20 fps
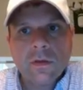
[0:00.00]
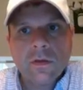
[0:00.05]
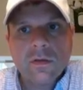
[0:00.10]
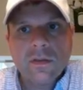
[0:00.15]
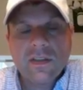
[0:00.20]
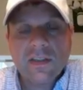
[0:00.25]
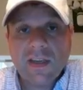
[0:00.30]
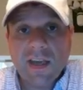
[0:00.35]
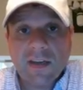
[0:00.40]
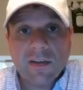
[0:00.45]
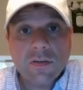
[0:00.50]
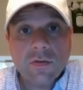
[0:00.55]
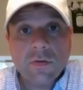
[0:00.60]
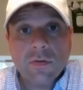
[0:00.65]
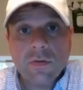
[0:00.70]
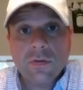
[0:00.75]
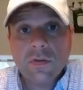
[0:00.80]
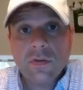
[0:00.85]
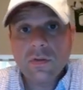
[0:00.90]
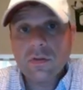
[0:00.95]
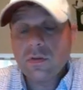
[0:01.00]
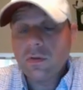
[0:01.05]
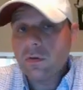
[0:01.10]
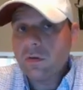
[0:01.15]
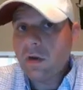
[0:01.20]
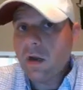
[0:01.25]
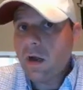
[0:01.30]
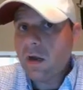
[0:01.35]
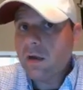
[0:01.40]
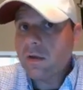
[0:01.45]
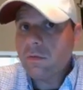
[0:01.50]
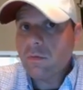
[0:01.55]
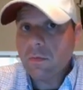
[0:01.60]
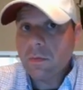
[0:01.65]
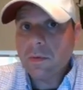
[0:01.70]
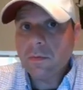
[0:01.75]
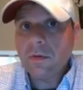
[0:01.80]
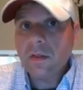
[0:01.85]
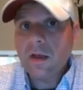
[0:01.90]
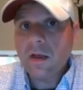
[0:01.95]
Skechers,
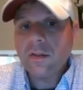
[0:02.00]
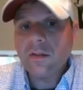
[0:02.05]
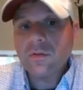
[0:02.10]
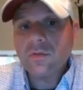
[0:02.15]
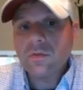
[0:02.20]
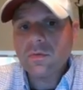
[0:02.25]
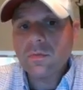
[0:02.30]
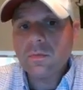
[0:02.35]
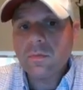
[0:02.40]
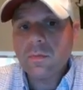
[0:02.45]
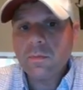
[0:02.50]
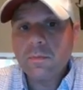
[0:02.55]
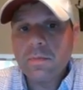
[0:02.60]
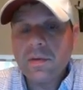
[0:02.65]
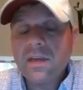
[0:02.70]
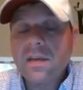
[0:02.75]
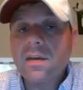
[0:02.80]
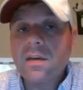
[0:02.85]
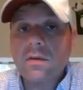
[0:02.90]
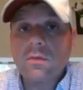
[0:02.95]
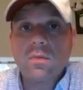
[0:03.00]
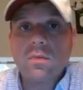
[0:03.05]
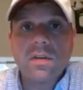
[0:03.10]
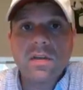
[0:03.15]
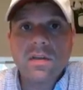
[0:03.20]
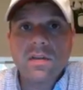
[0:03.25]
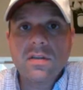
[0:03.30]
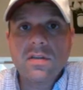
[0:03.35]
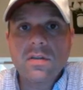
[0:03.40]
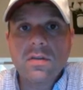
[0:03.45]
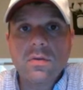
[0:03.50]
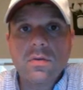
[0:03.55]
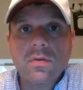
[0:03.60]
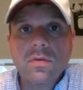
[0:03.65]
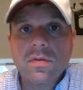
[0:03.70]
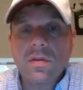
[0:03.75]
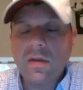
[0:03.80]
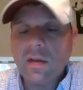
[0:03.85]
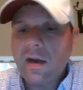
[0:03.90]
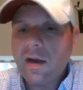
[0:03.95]
remember that, those are big with kids'
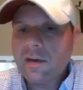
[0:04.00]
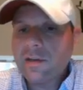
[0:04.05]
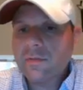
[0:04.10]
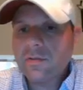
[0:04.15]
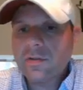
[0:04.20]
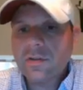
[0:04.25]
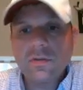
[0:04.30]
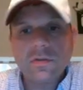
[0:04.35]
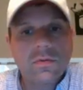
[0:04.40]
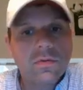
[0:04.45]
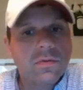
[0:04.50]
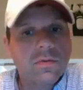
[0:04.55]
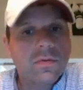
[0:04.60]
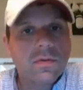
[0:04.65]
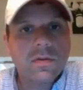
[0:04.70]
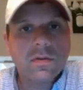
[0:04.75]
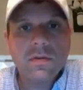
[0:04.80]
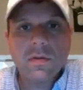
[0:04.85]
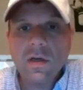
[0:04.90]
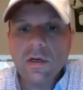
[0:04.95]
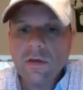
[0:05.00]
shoes, the light up shoes.